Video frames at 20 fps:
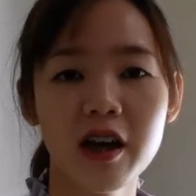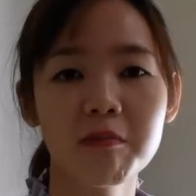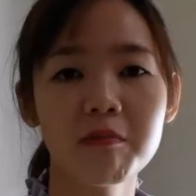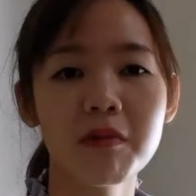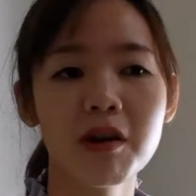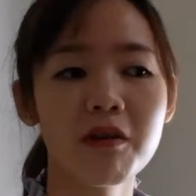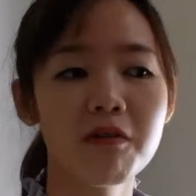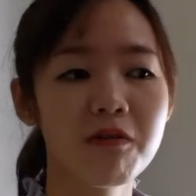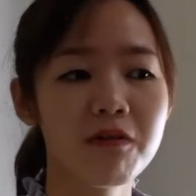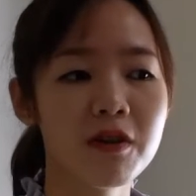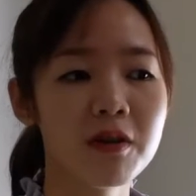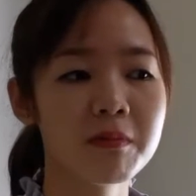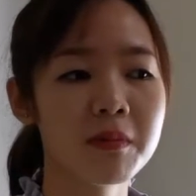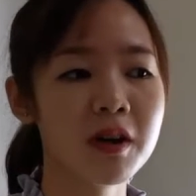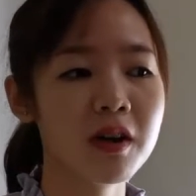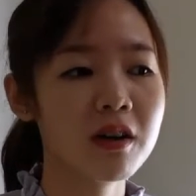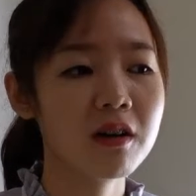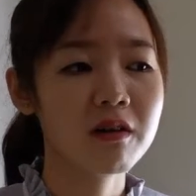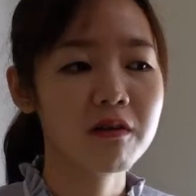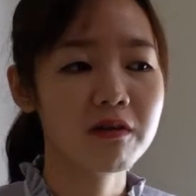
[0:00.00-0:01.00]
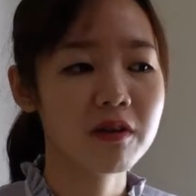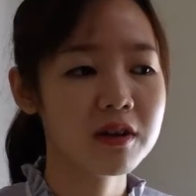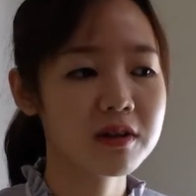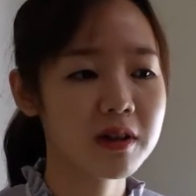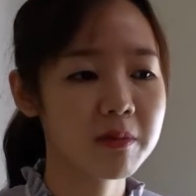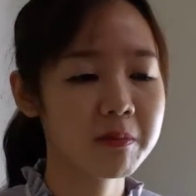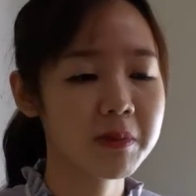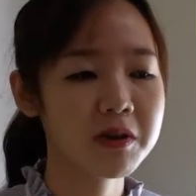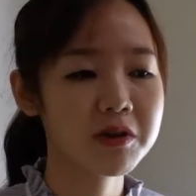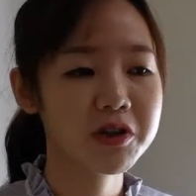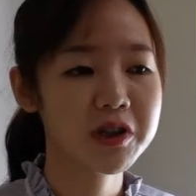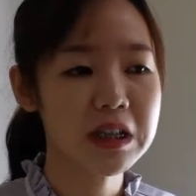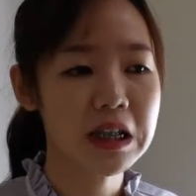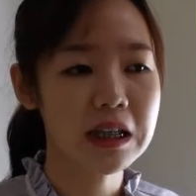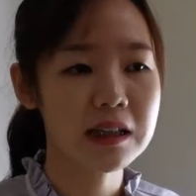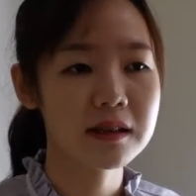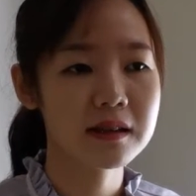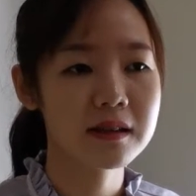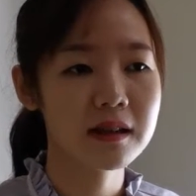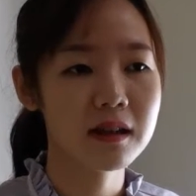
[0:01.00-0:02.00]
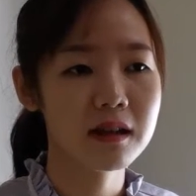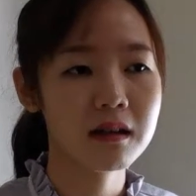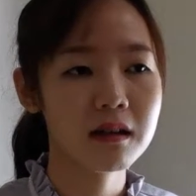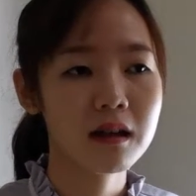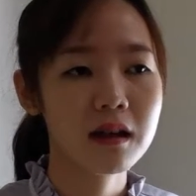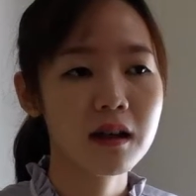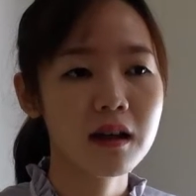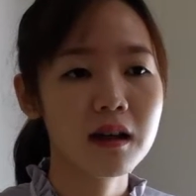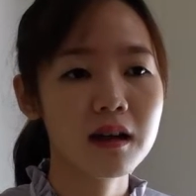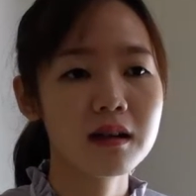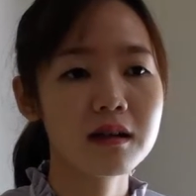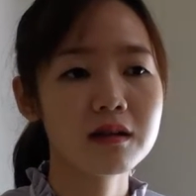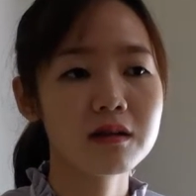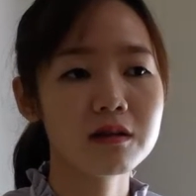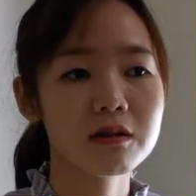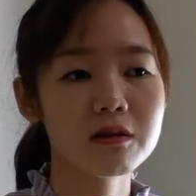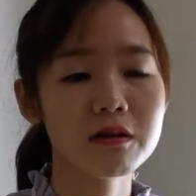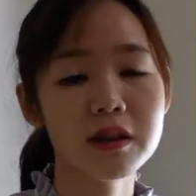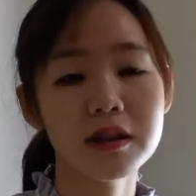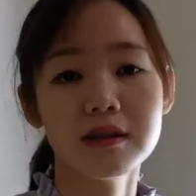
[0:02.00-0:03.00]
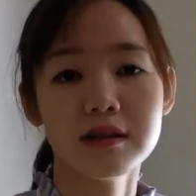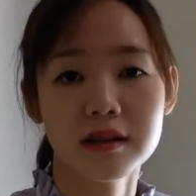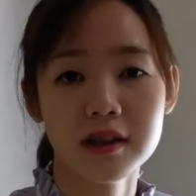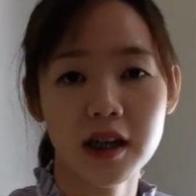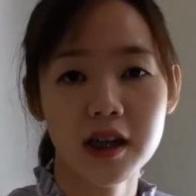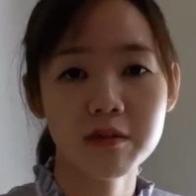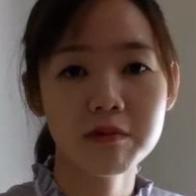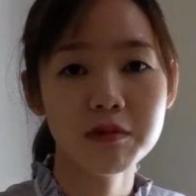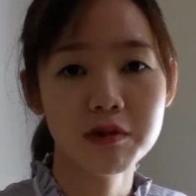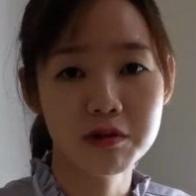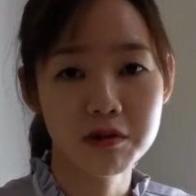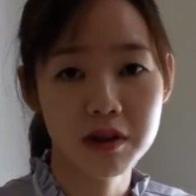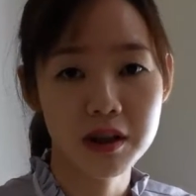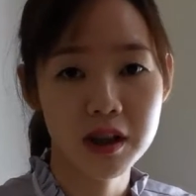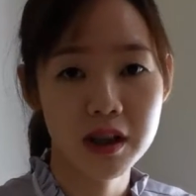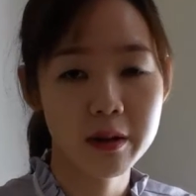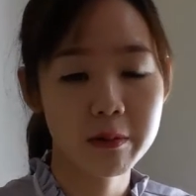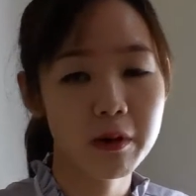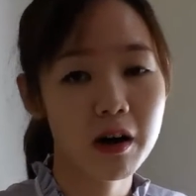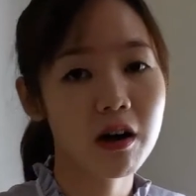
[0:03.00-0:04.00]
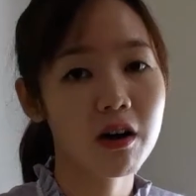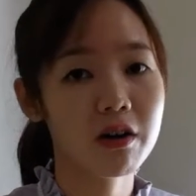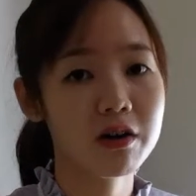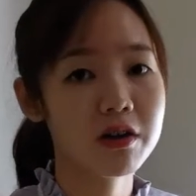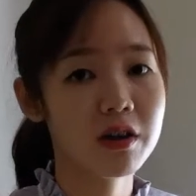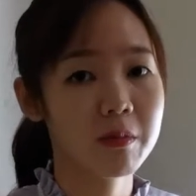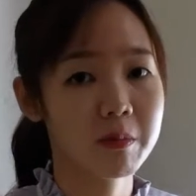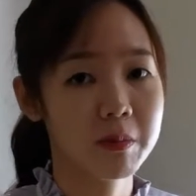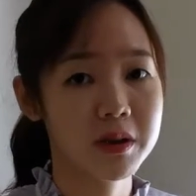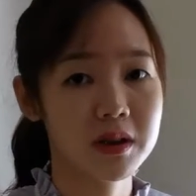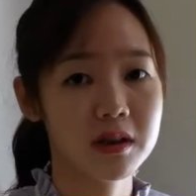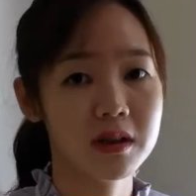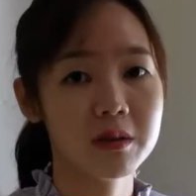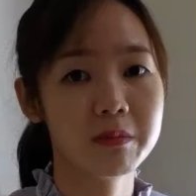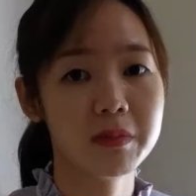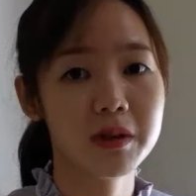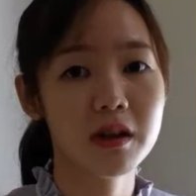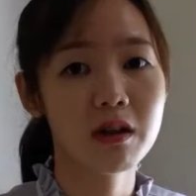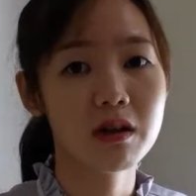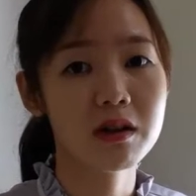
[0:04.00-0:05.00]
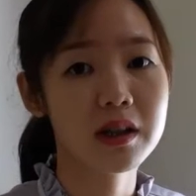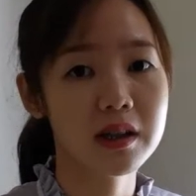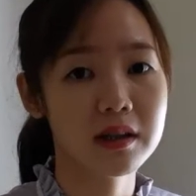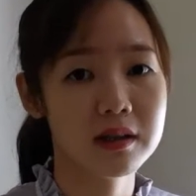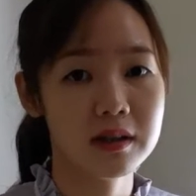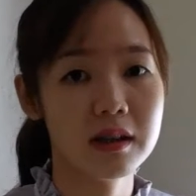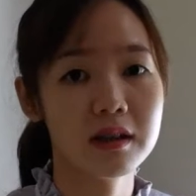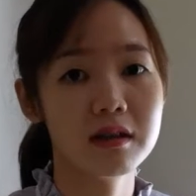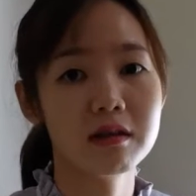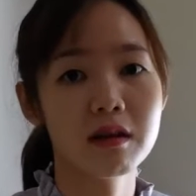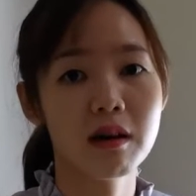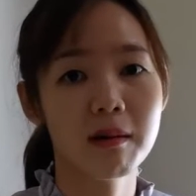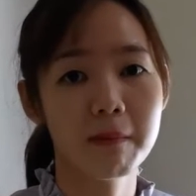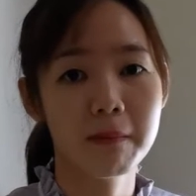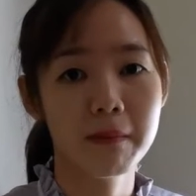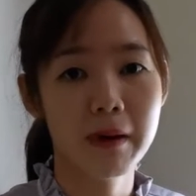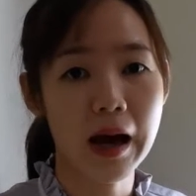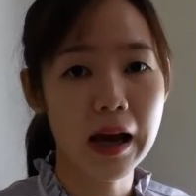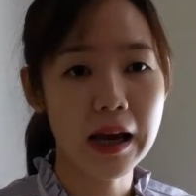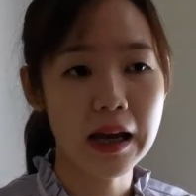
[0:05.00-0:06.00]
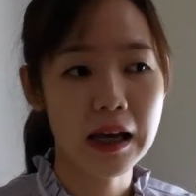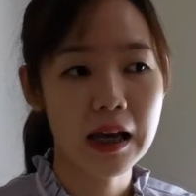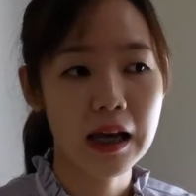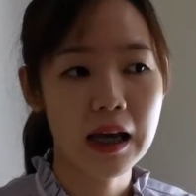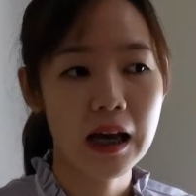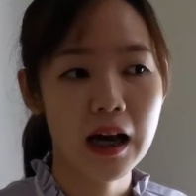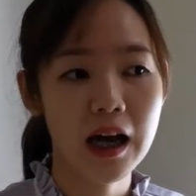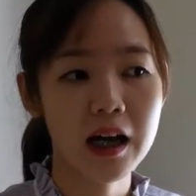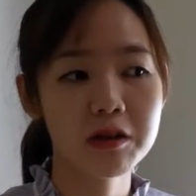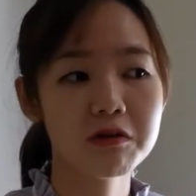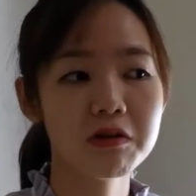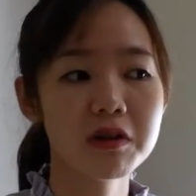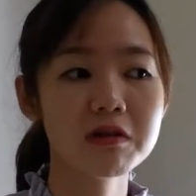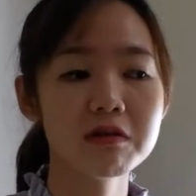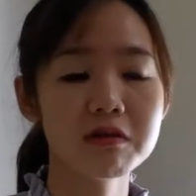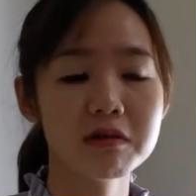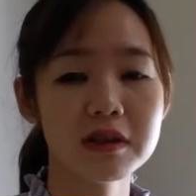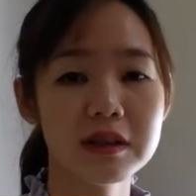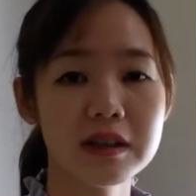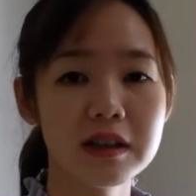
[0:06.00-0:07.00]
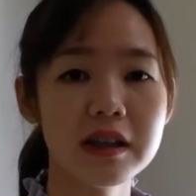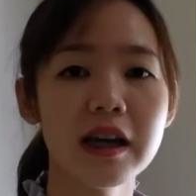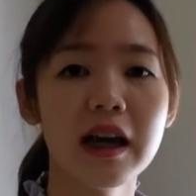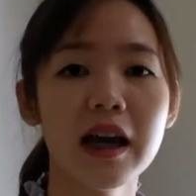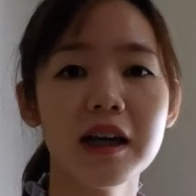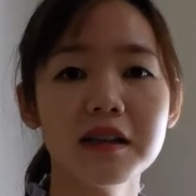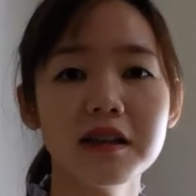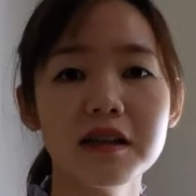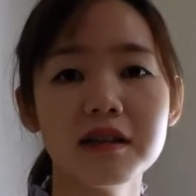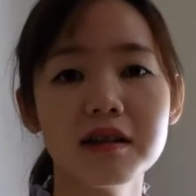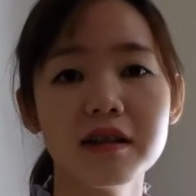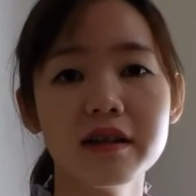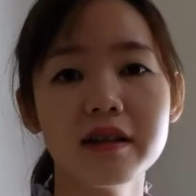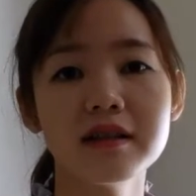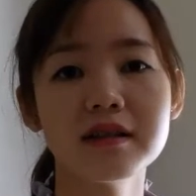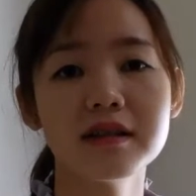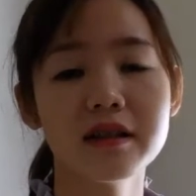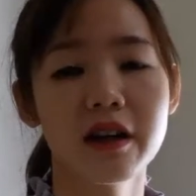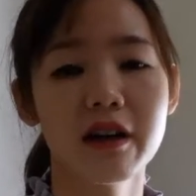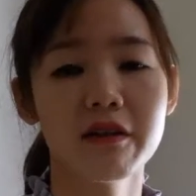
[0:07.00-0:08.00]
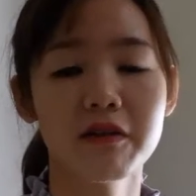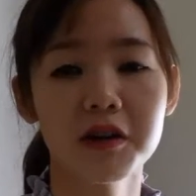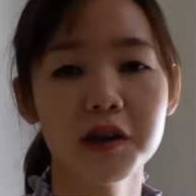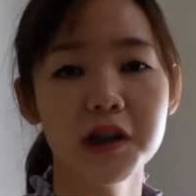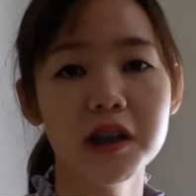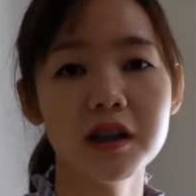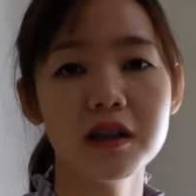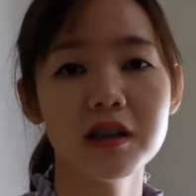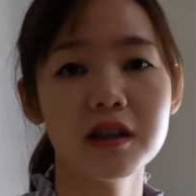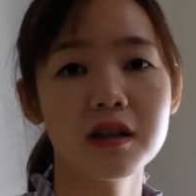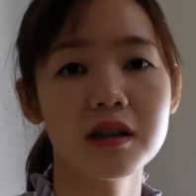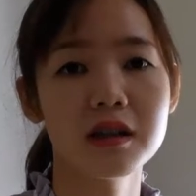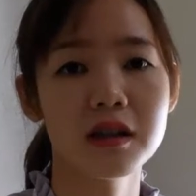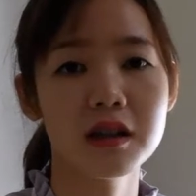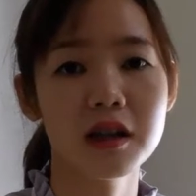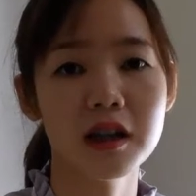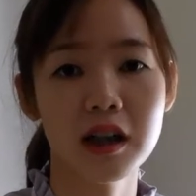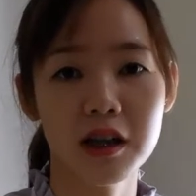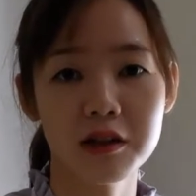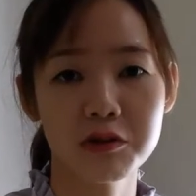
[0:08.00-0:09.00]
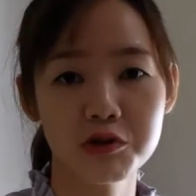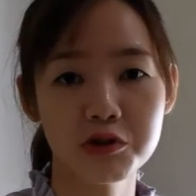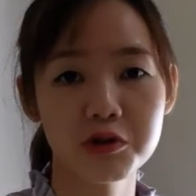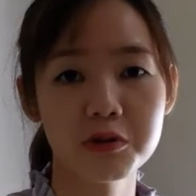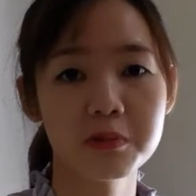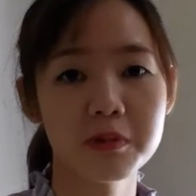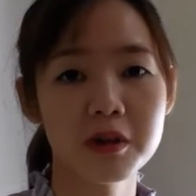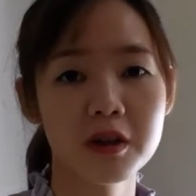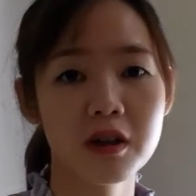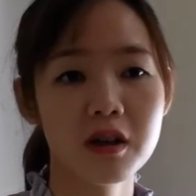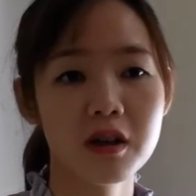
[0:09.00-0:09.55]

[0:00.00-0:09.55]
and more firm. For example, she can say, so it's time to keep all your personal belongings in your bag. I don't want to see anything left out in the classroom.